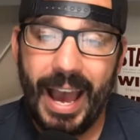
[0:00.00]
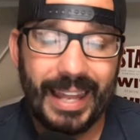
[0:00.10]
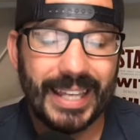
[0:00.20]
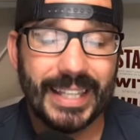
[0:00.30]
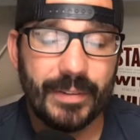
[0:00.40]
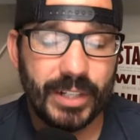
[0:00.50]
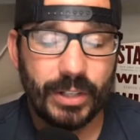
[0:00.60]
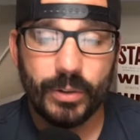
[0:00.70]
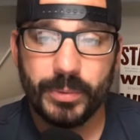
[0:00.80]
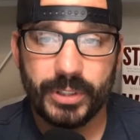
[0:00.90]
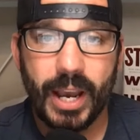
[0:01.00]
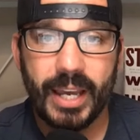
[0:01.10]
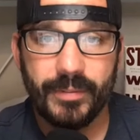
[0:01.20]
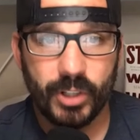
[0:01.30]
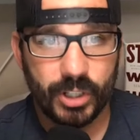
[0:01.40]
I like the Evan Ingram side
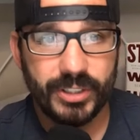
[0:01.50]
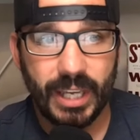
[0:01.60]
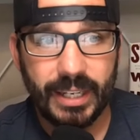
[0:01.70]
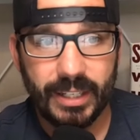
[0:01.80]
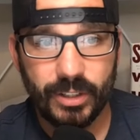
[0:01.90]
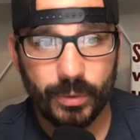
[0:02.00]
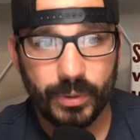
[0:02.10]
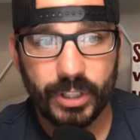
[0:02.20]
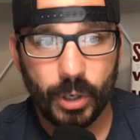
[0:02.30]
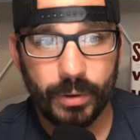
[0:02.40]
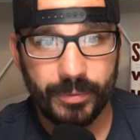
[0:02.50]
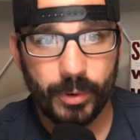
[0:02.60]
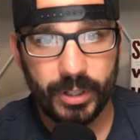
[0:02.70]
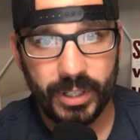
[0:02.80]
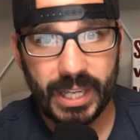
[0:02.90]
if you're contending and you're really going
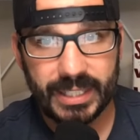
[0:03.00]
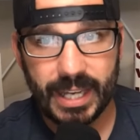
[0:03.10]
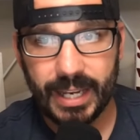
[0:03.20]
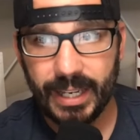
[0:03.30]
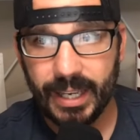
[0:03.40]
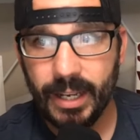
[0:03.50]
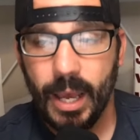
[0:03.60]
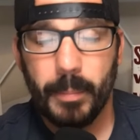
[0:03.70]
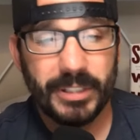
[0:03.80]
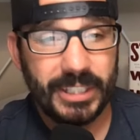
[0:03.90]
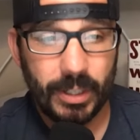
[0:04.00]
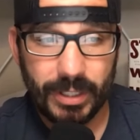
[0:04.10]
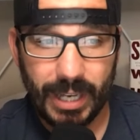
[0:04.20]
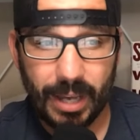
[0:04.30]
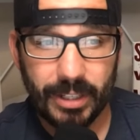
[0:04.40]
for it. You need that tight end. But
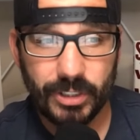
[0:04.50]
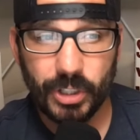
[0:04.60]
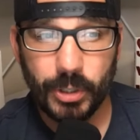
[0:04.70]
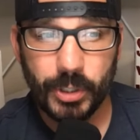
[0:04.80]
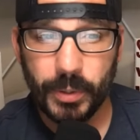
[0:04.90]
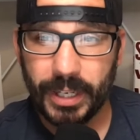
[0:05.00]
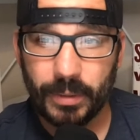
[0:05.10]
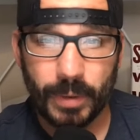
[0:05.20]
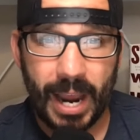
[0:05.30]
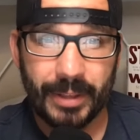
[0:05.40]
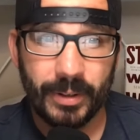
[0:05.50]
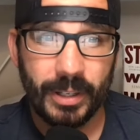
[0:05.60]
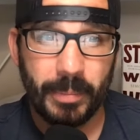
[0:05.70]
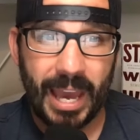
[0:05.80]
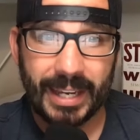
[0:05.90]
tearing down Njoku and getting Rattler on
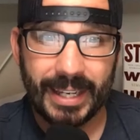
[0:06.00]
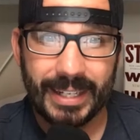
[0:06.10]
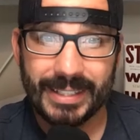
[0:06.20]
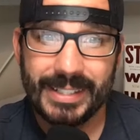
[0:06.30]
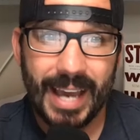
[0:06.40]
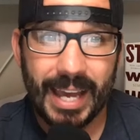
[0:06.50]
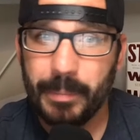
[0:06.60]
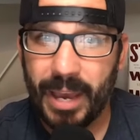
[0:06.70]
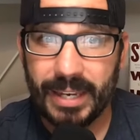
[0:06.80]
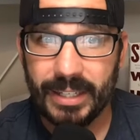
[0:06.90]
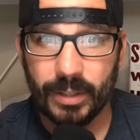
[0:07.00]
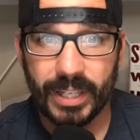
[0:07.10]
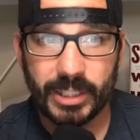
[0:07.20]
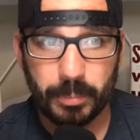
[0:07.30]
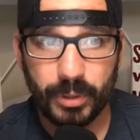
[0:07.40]
the back end is not a bad deal.
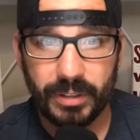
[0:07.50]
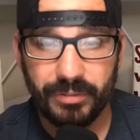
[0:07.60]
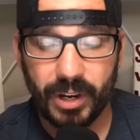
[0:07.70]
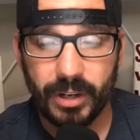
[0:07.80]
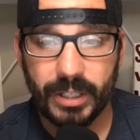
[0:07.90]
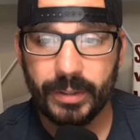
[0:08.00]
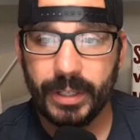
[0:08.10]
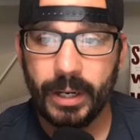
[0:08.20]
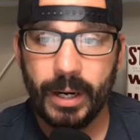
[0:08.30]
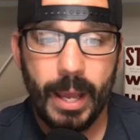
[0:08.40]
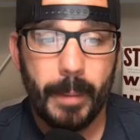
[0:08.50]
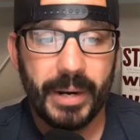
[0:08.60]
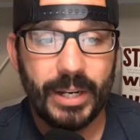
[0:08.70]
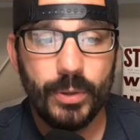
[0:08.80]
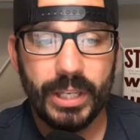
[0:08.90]
That's a pretty fair deal there. But
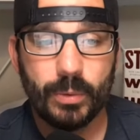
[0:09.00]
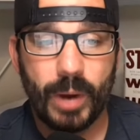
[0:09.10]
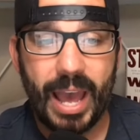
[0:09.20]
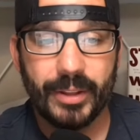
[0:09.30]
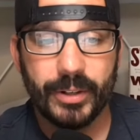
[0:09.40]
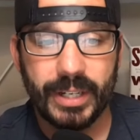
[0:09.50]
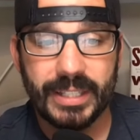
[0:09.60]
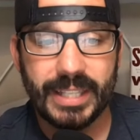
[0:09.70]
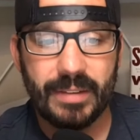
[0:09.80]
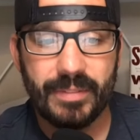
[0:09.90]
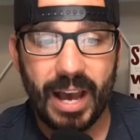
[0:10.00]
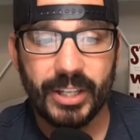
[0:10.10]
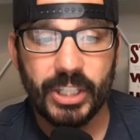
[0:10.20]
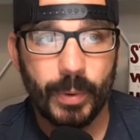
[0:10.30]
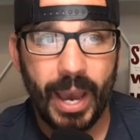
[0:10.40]
I do think Rattler is a
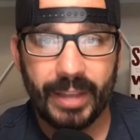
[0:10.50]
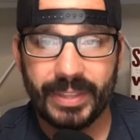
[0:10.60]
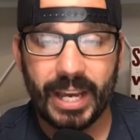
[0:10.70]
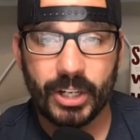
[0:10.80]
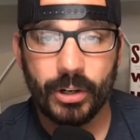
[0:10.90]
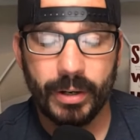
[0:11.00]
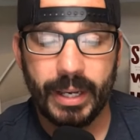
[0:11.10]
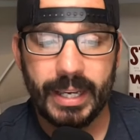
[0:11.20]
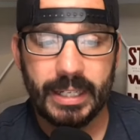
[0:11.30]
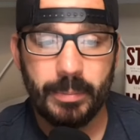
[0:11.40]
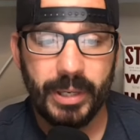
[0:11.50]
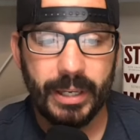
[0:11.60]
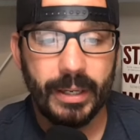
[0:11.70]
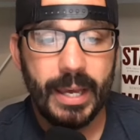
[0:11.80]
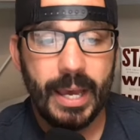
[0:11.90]
value at that current
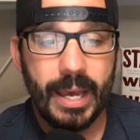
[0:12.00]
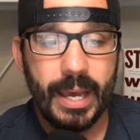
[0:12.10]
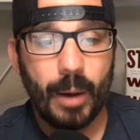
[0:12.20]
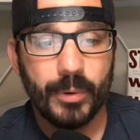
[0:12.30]
ADP. Now,